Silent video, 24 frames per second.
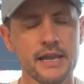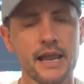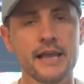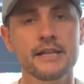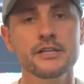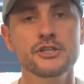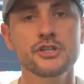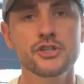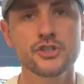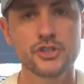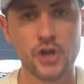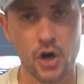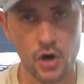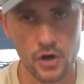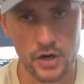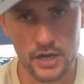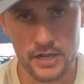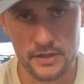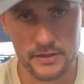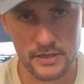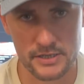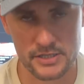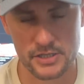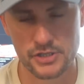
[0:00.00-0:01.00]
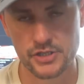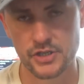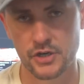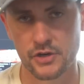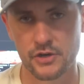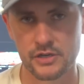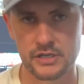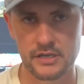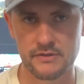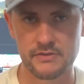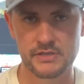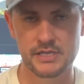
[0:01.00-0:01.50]
in starting this
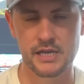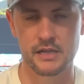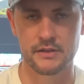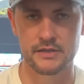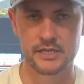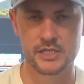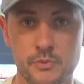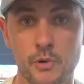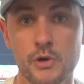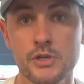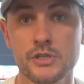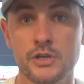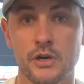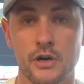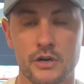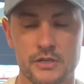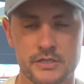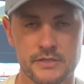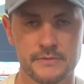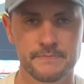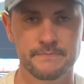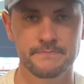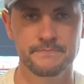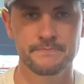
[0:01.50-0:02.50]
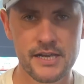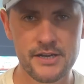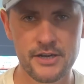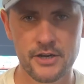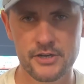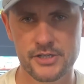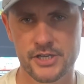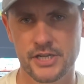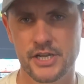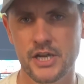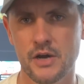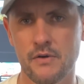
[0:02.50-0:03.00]
journey of selling sports cards. 10
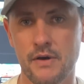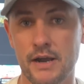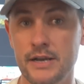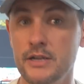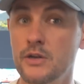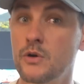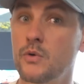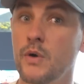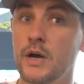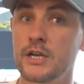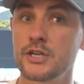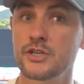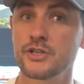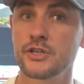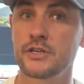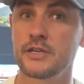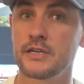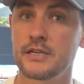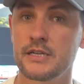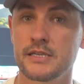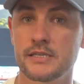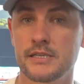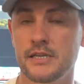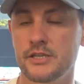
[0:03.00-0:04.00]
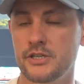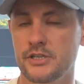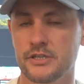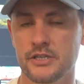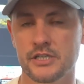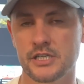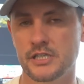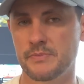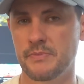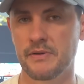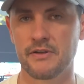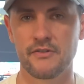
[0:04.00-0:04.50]
years ago, I'd question a decision
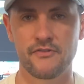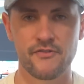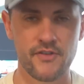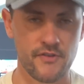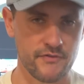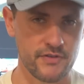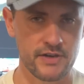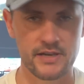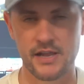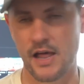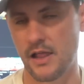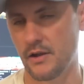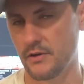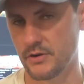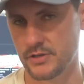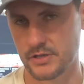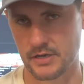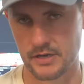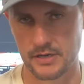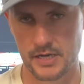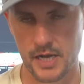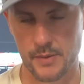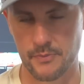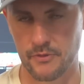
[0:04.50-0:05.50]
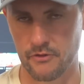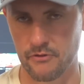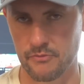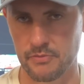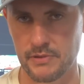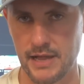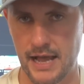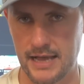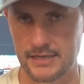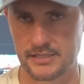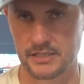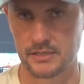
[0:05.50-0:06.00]
to spend $50 on a couple of
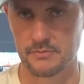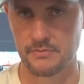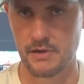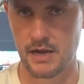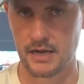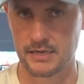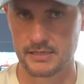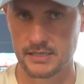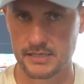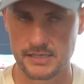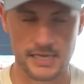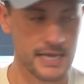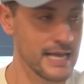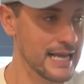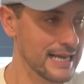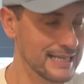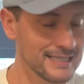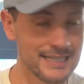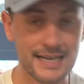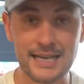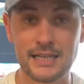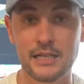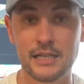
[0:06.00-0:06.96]
blaster boxes, let